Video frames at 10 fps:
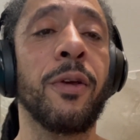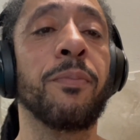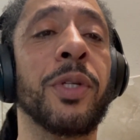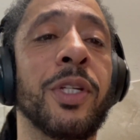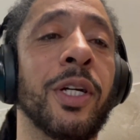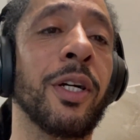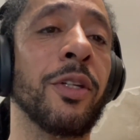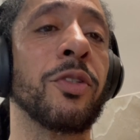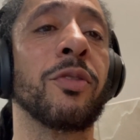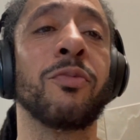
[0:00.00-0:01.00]

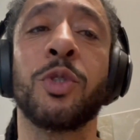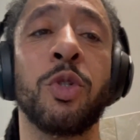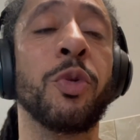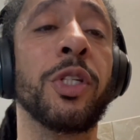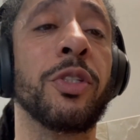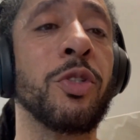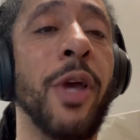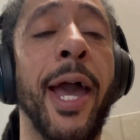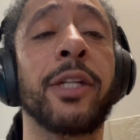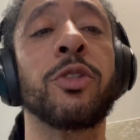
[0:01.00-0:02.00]
because, for two reasons, you
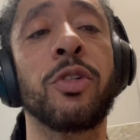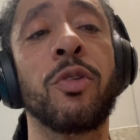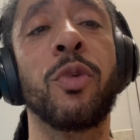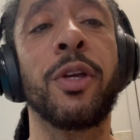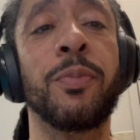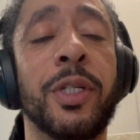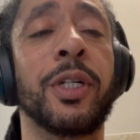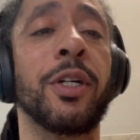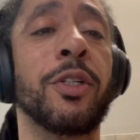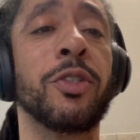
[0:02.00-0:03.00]
act a certain way
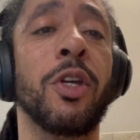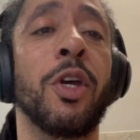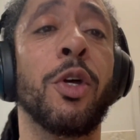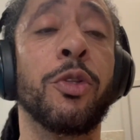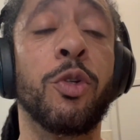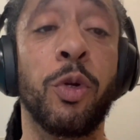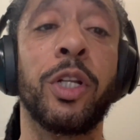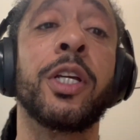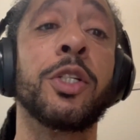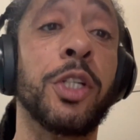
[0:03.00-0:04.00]
because you're
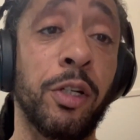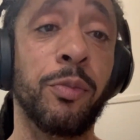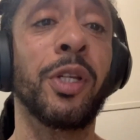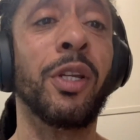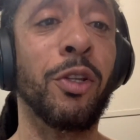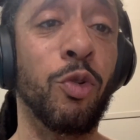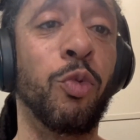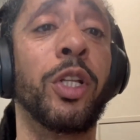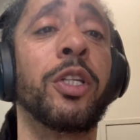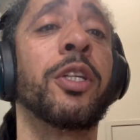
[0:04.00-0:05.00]
really a gentleman and you
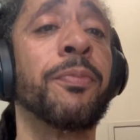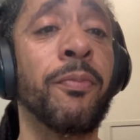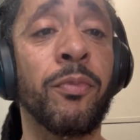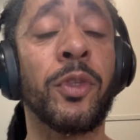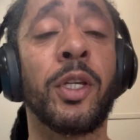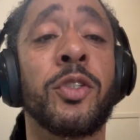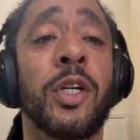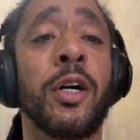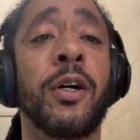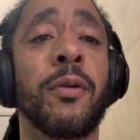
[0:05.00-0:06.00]
really is
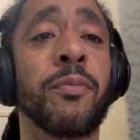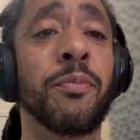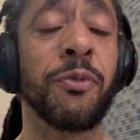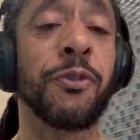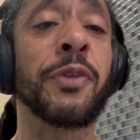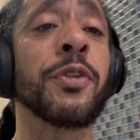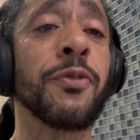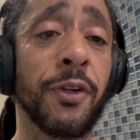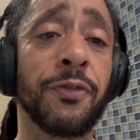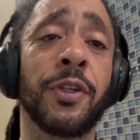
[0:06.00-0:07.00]
a
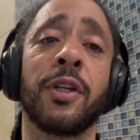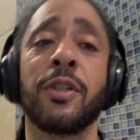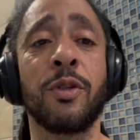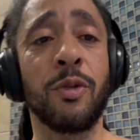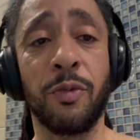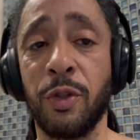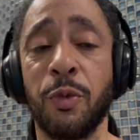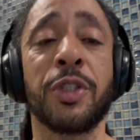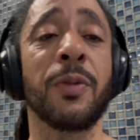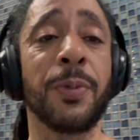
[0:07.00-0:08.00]
50-50 and you
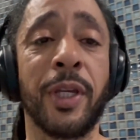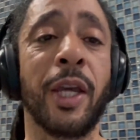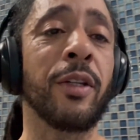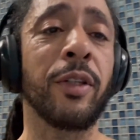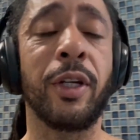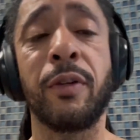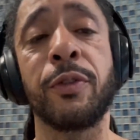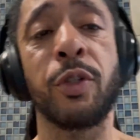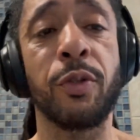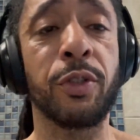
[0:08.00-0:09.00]
reciprocate in love
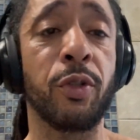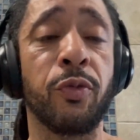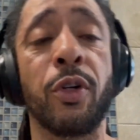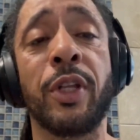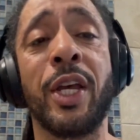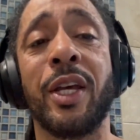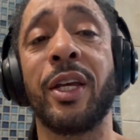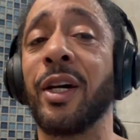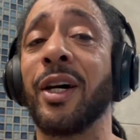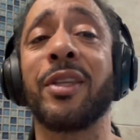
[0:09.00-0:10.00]
and so on and so forth.
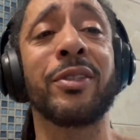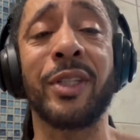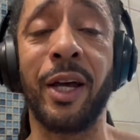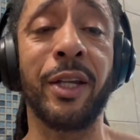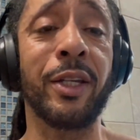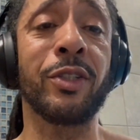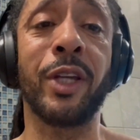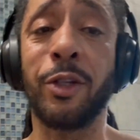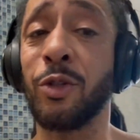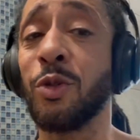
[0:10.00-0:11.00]
And the other side is
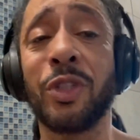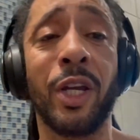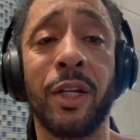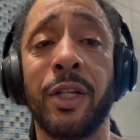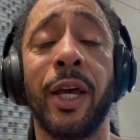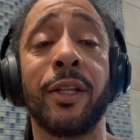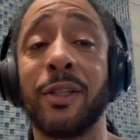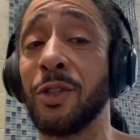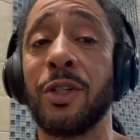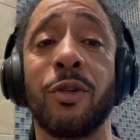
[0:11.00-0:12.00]
that you're scared that
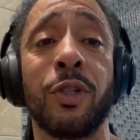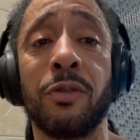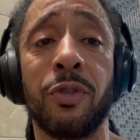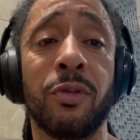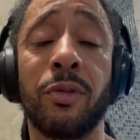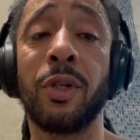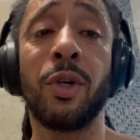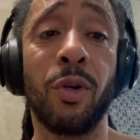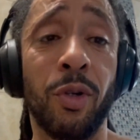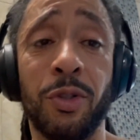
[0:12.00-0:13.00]
she gonna leave
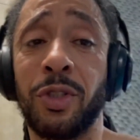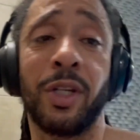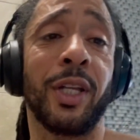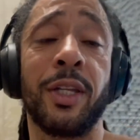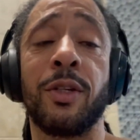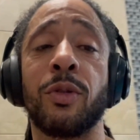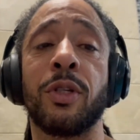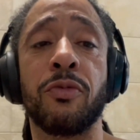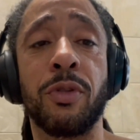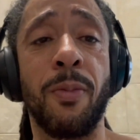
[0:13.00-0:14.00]
you or you're scared that he gonna
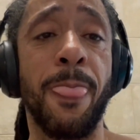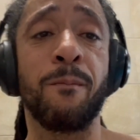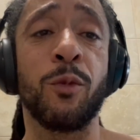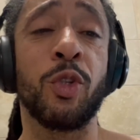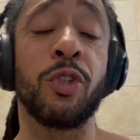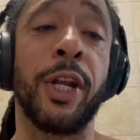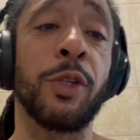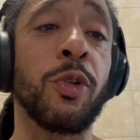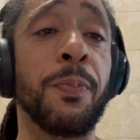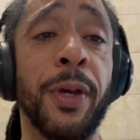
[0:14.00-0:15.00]
leave you. So
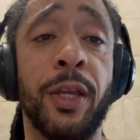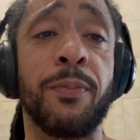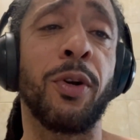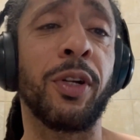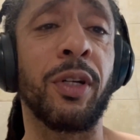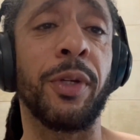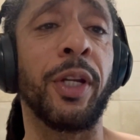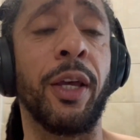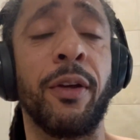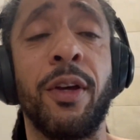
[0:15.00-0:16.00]
that's where the pain part come in
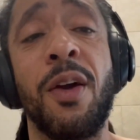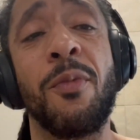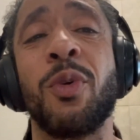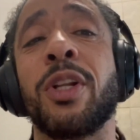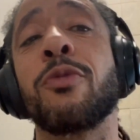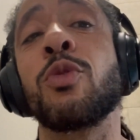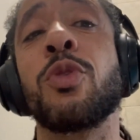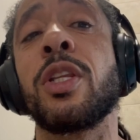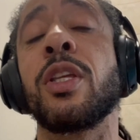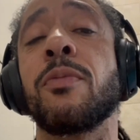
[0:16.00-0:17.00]
at. But what if you
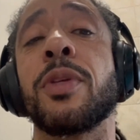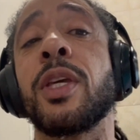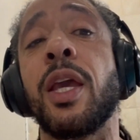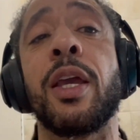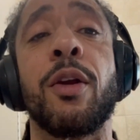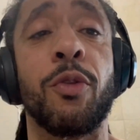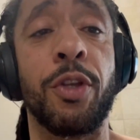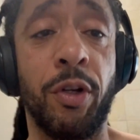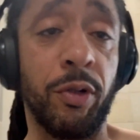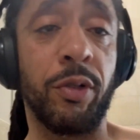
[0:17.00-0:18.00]
didn't even care
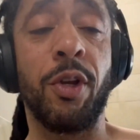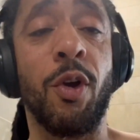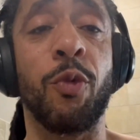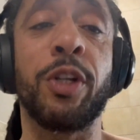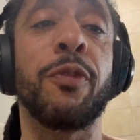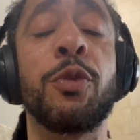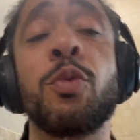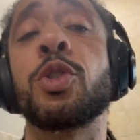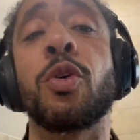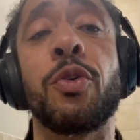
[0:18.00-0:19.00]
though? What if you
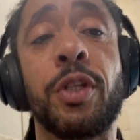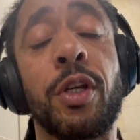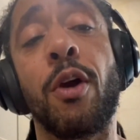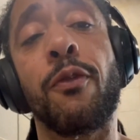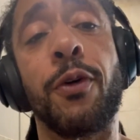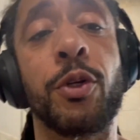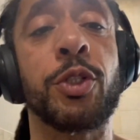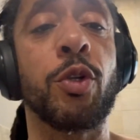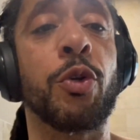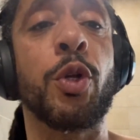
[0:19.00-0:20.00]
was only
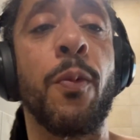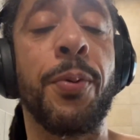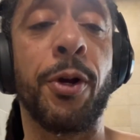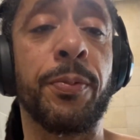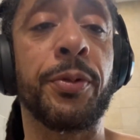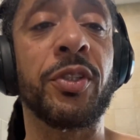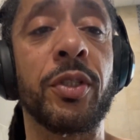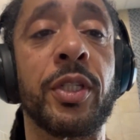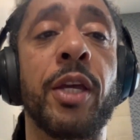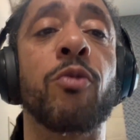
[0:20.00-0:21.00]
focused on your purpose,
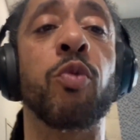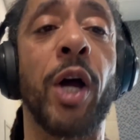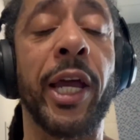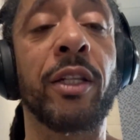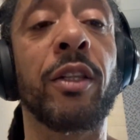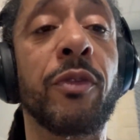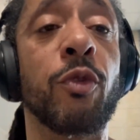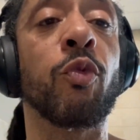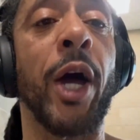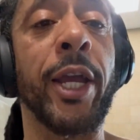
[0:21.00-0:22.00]
getting right,
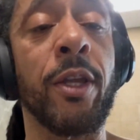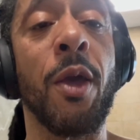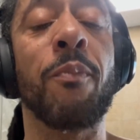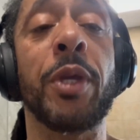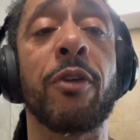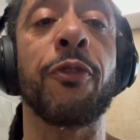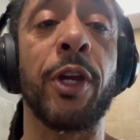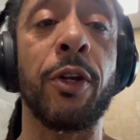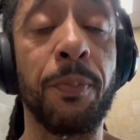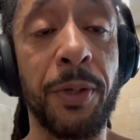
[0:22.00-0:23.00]
living right, being
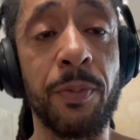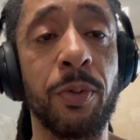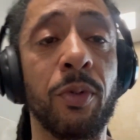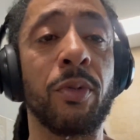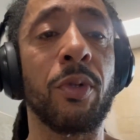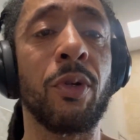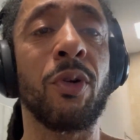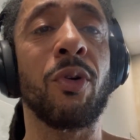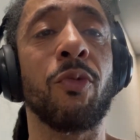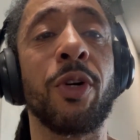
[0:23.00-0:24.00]
fair to people?
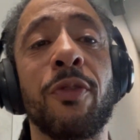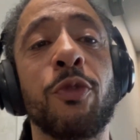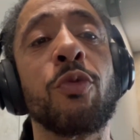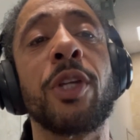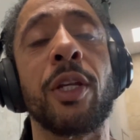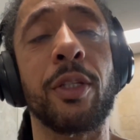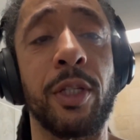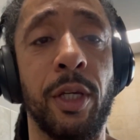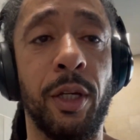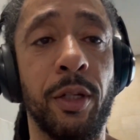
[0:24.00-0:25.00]
What if you didn't
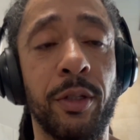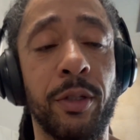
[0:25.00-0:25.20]
care,